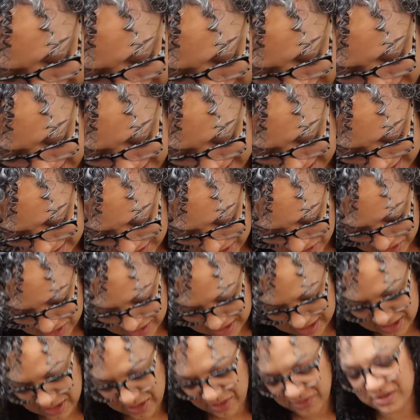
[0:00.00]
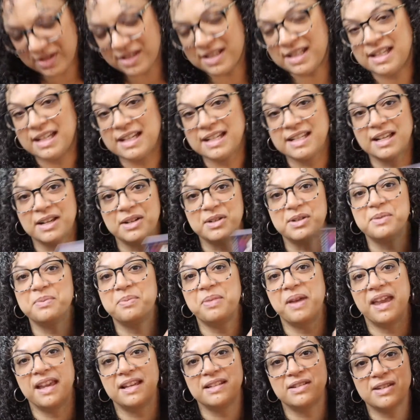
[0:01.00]
Gosh, it's over 600
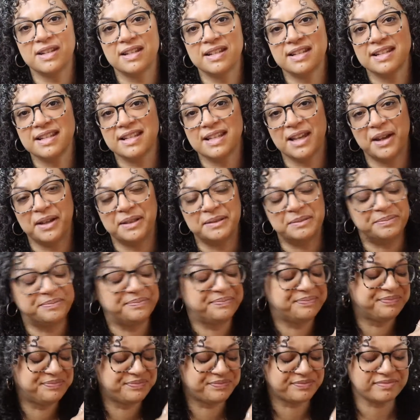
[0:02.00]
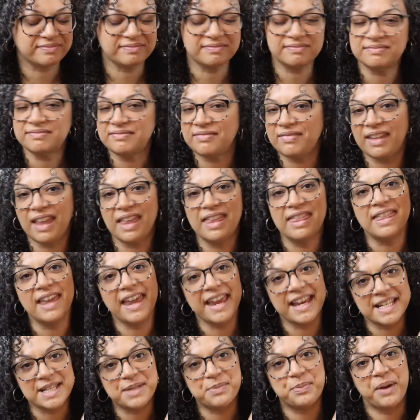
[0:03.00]
pages. So
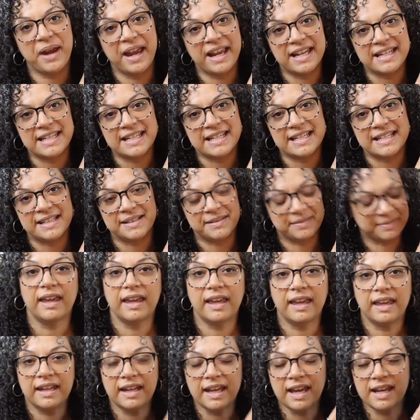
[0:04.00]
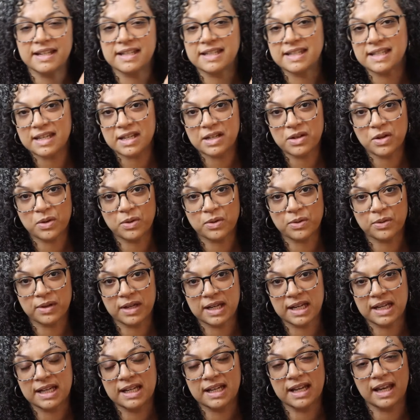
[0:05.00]
thanks, Brandon. And I did
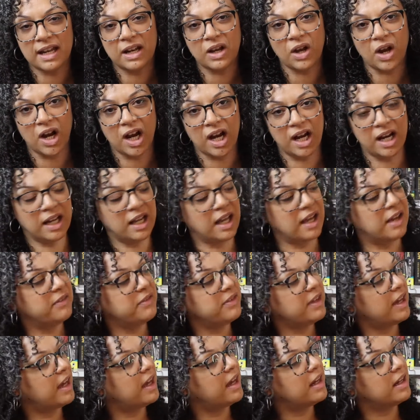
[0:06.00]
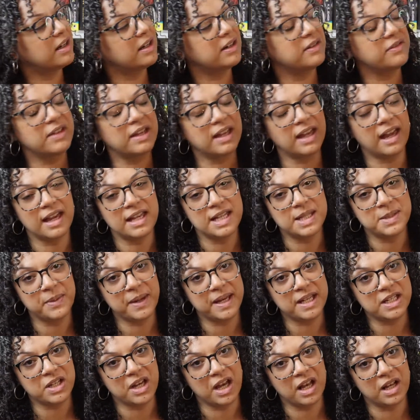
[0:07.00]
read an arc of The Hunger of the Gods
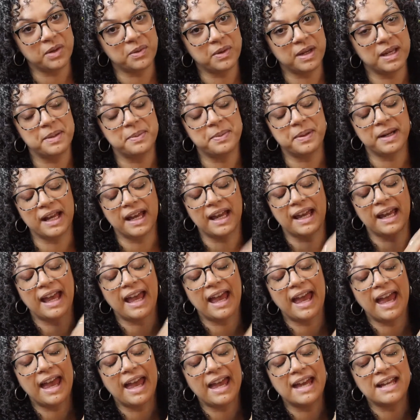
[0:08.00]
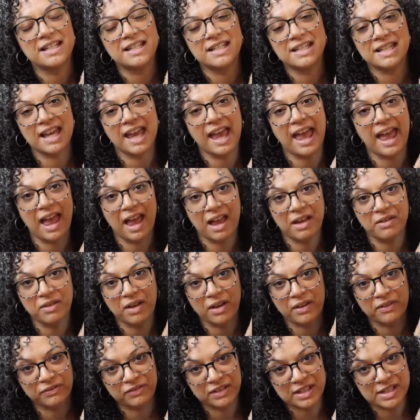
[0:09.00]
by John Gwynne, but I had to have
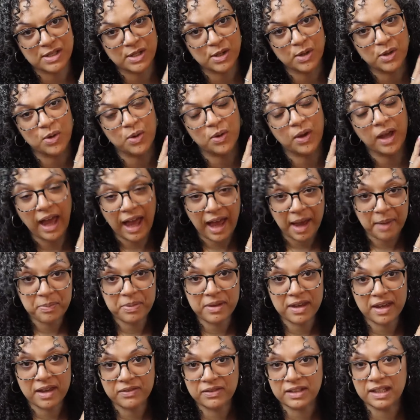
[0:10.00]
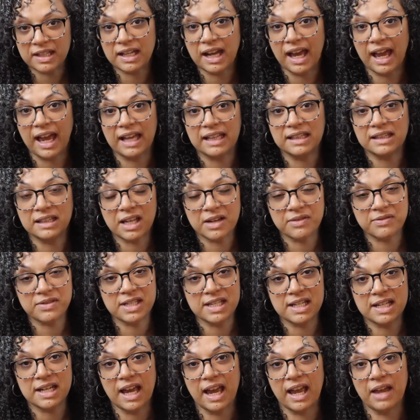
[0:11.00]
a physical copy of it. I loved
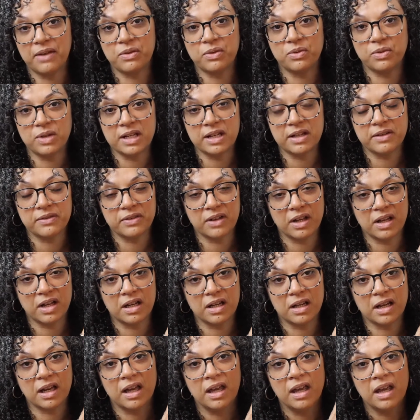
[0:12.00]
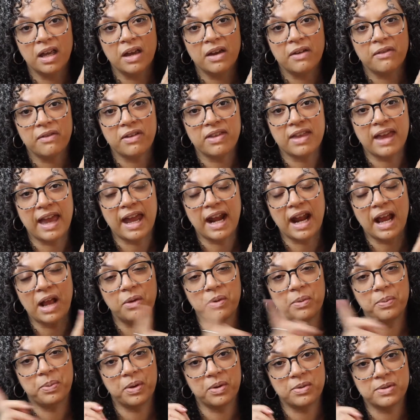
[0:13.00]
it. I have a reading vlog for that I
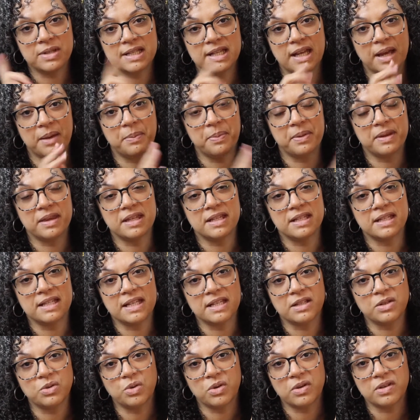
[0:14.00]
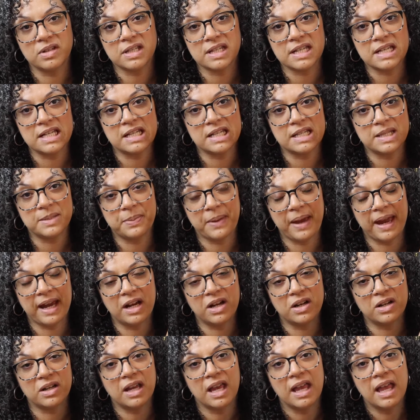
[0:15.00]
will post up, but this is Norse
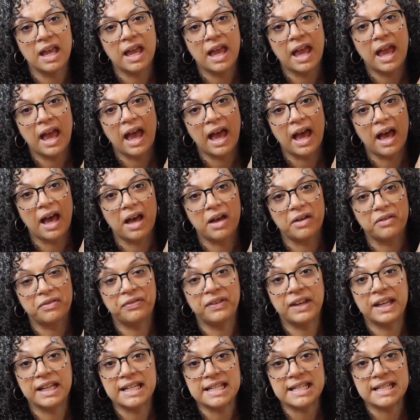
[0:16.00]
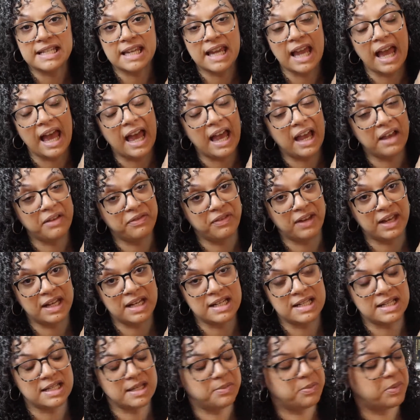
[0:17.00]
inspired uh, fantasy, high
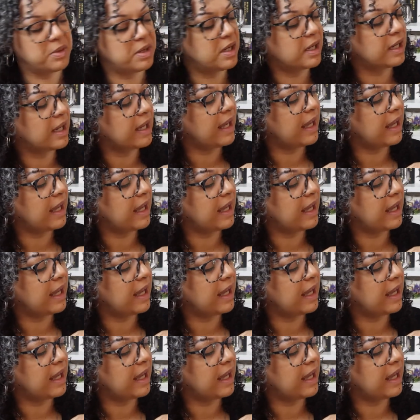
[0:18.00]
fantasy book,